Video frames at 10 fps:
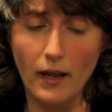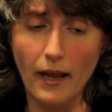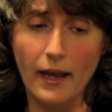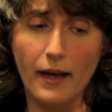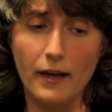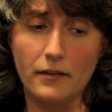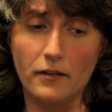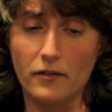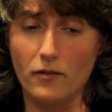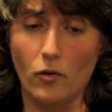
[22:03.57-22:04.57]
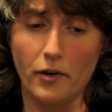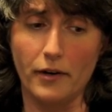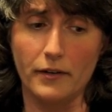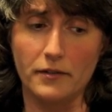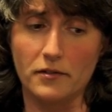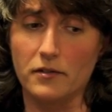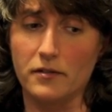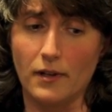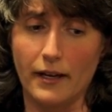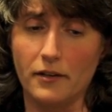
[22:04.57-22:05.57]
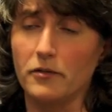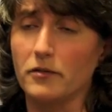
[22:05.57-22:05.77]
And Oregon's land